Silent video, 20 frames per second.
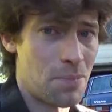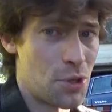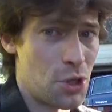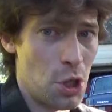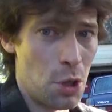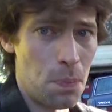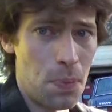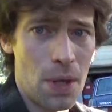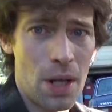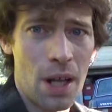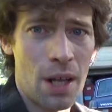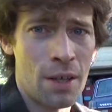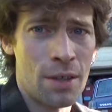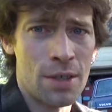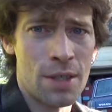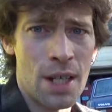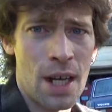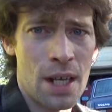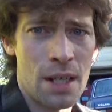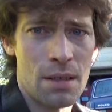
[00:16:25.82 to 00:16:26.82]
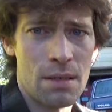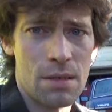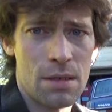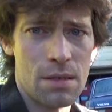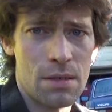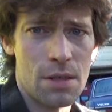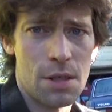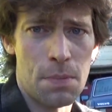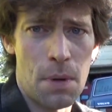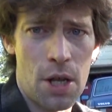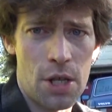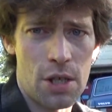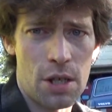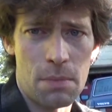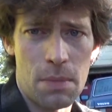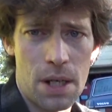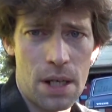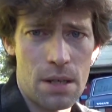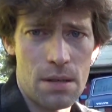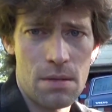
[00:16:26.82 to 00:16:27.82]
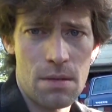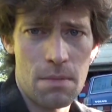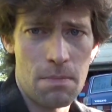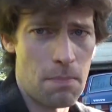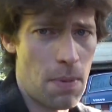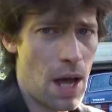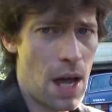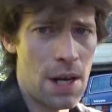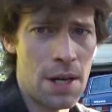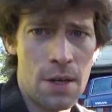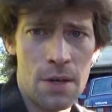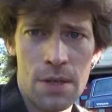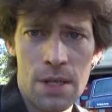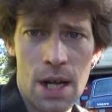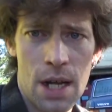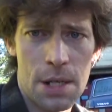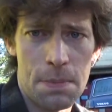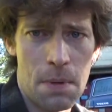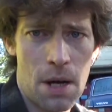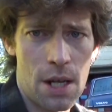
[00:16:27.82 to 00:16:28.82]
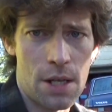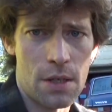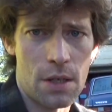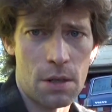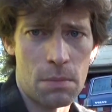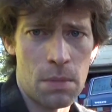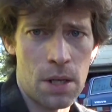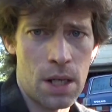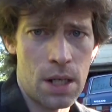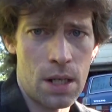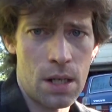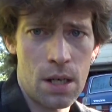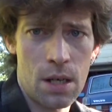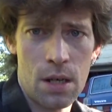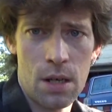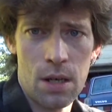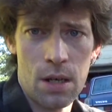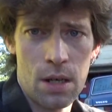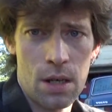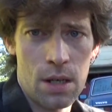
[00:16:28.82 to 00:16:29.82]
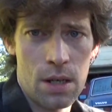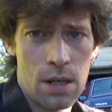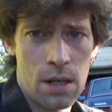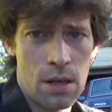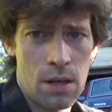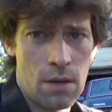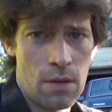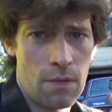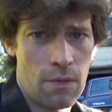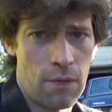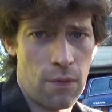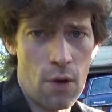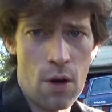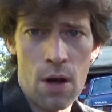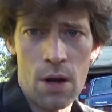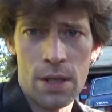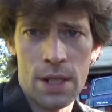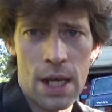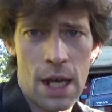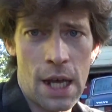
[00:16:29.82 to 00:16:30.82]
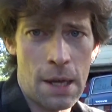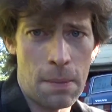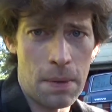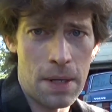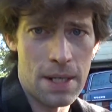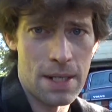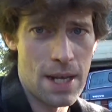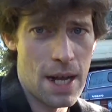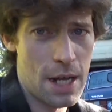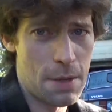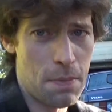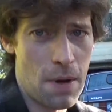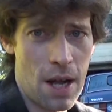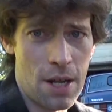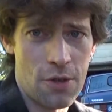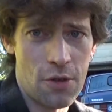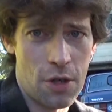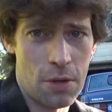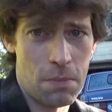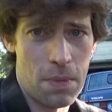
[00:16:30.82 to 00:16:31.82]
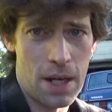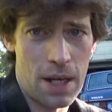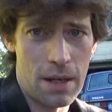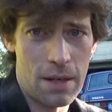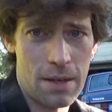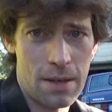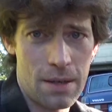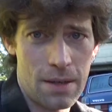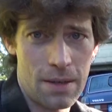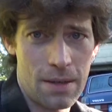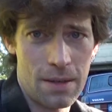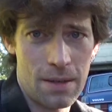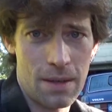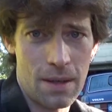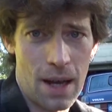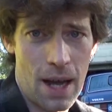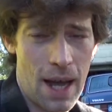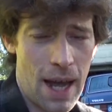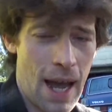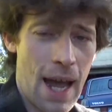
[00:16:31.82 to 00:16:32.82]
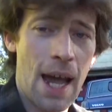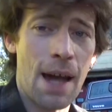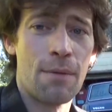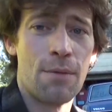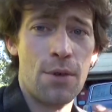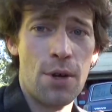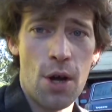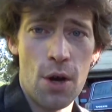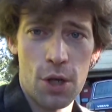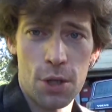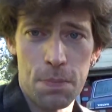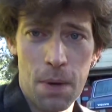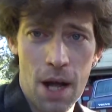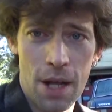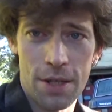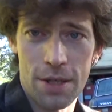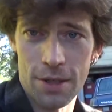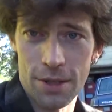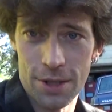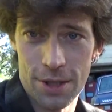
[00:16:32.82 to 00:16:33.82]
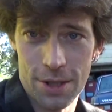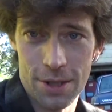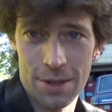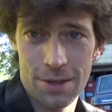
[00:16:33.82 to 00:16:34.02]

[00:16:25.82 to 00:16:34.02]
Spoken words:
Duplicolor is not sponsoring me, Bondo's not sponsoring me, Frog Tape is not sponsoring me. I have no sponsors.